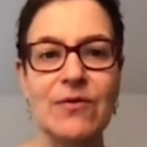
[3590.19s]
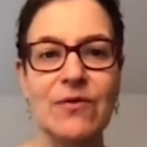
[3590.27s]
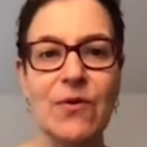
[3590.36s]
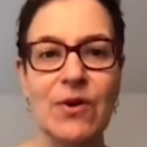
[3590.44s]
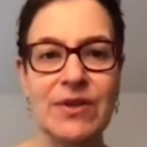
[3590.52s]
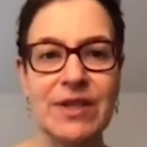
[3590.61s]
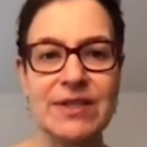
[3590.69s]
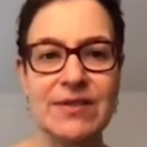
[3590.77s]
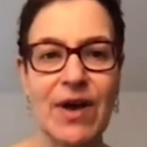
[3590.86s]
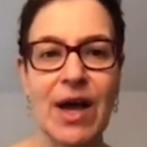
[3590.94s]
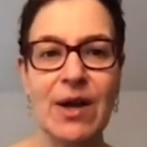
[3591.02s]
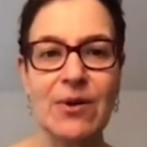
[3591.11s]
for this
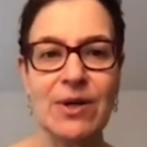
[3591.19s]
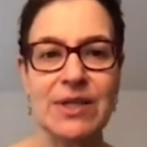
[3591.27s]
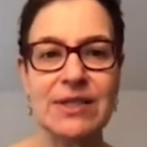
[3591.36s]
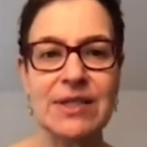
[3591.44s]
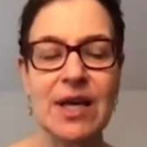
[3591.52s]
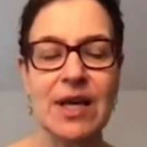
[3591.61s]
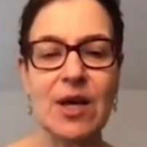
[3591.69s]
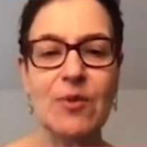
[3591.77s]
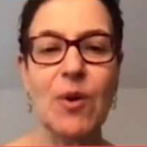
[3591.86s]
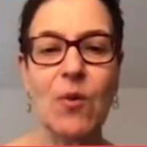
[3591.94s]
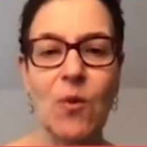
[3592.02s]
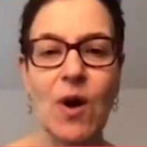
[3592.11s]
virus,
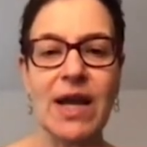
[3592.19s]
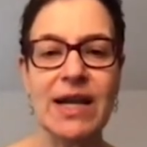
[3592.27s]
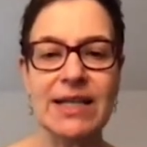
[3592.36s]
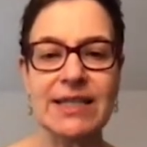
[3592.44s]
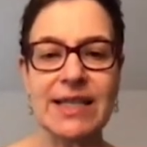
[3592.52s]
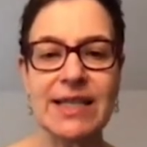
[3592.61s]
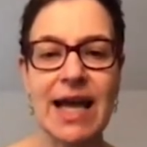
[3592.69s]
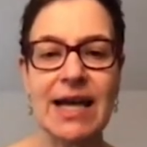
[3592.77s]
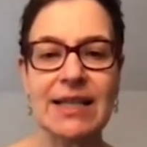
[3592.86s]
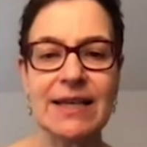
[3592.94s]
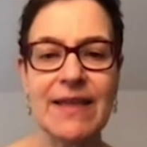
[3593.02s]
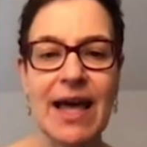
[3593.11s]
but what
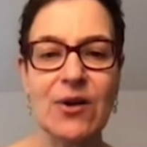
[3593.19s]
exactly